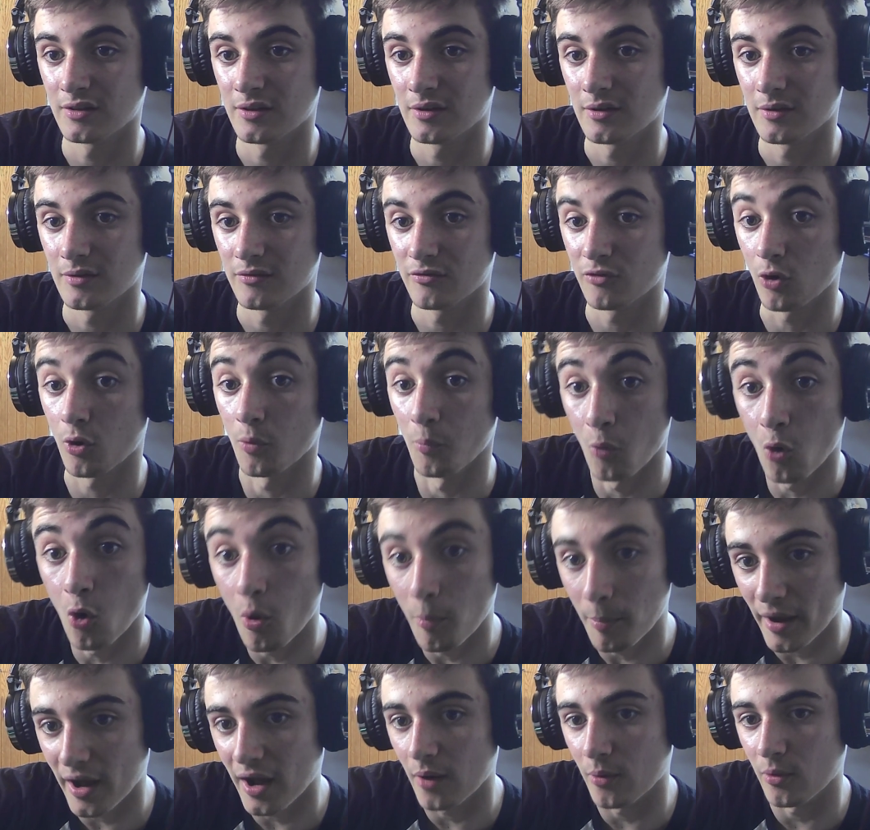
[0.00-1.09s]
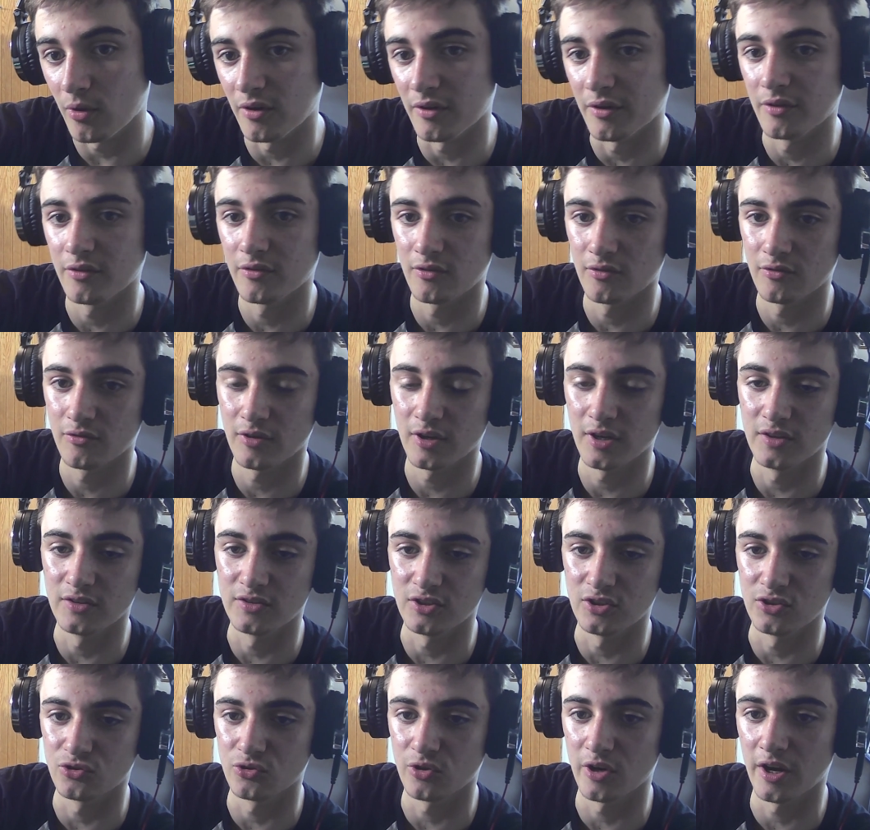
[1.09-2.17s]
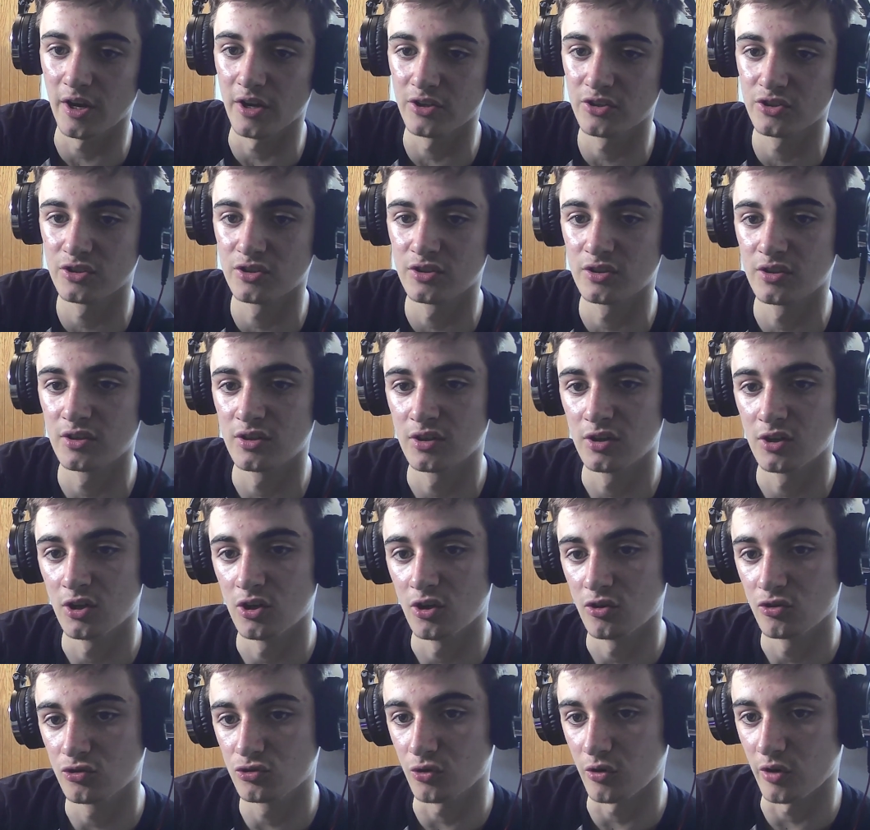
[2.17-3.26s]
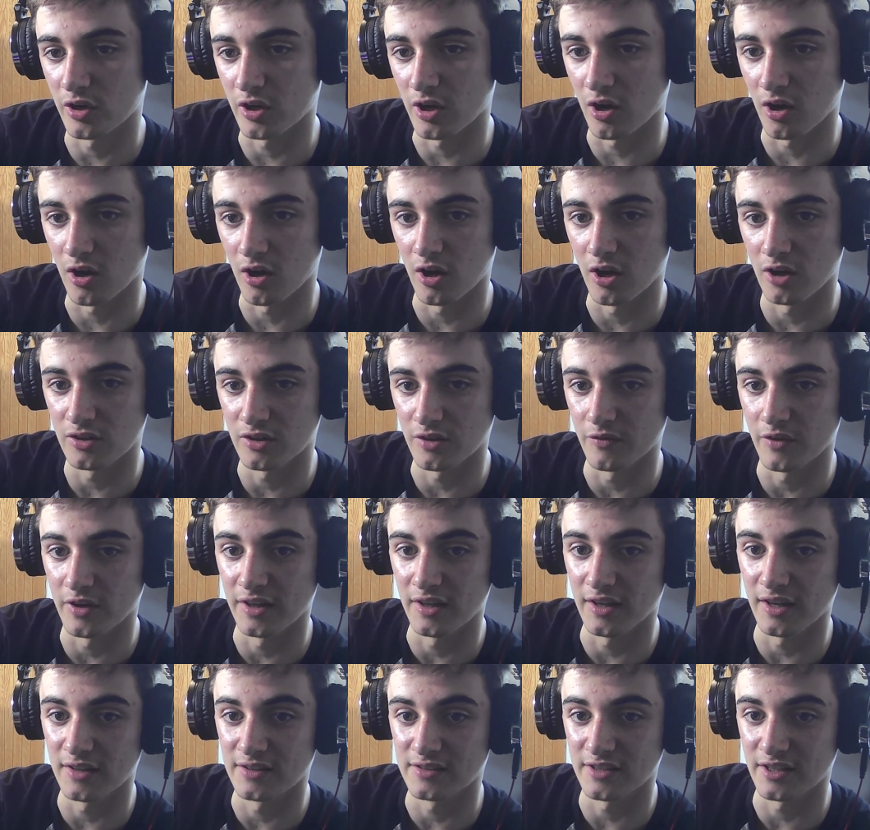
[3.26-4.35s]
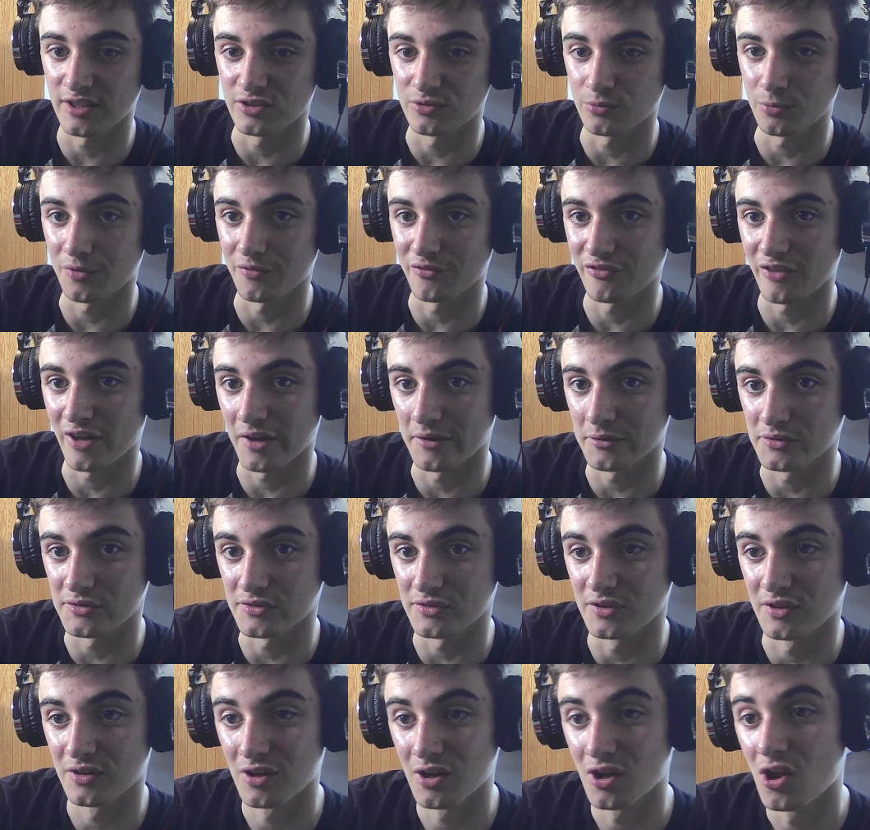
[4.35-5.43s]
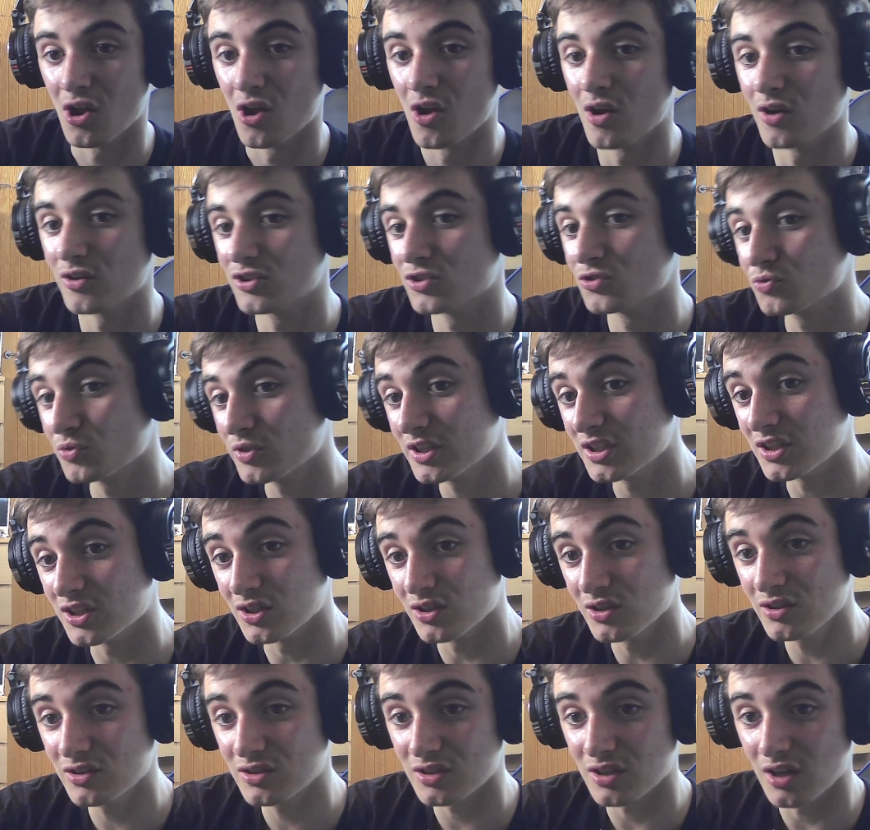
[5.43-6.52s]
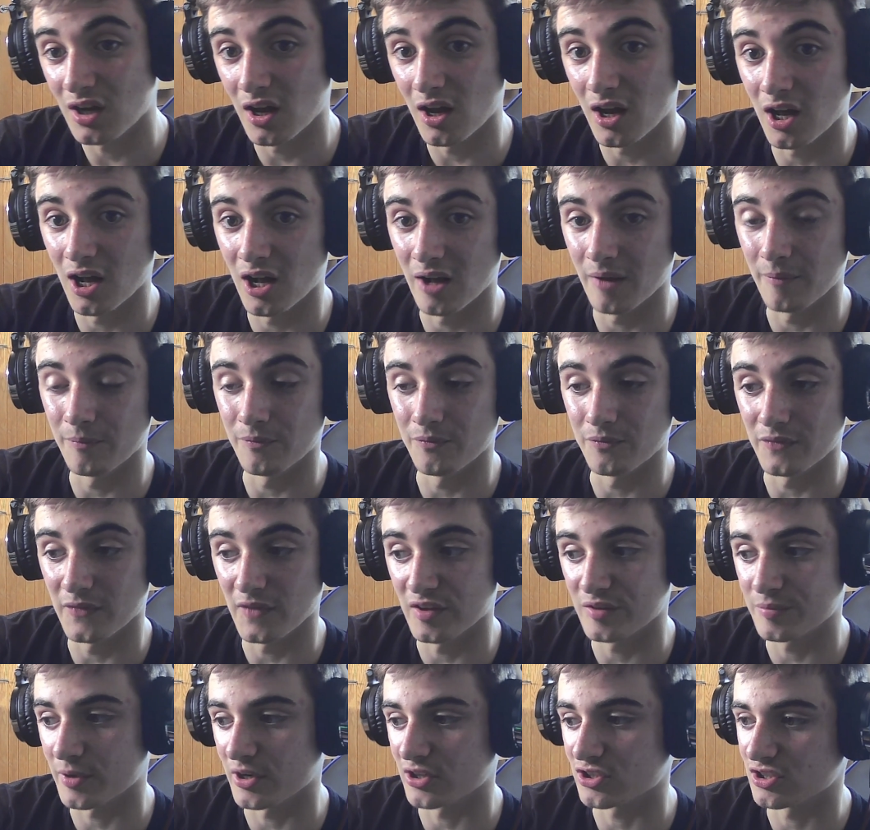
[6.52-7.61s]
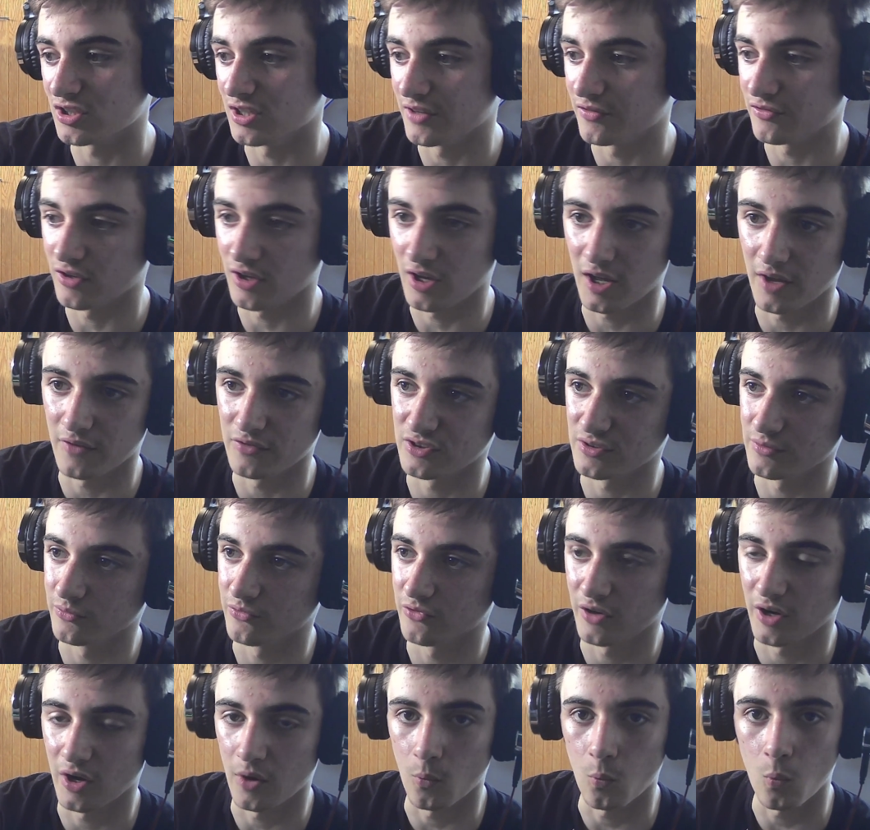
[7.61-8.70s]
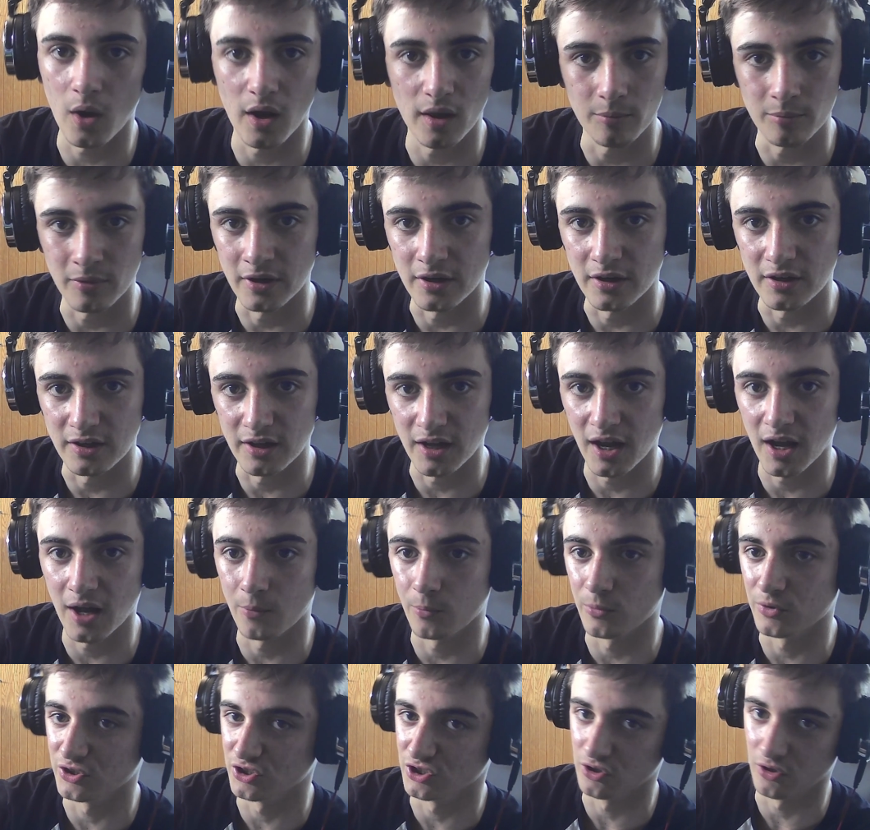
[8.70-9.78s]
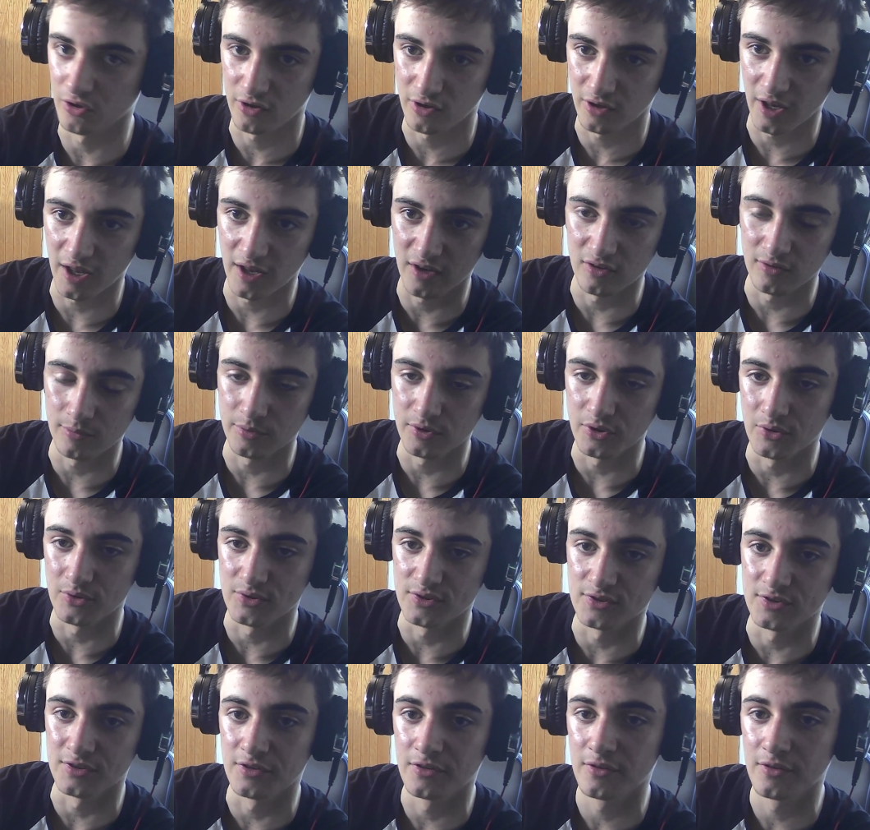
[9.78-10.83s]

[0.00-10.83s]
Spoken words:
4 or more power into your trash. Draw a card, and then he gets an extra 1,000. Which is really good, especially if you have something like WHITEBEARD in your hand, which you're not going to end up using.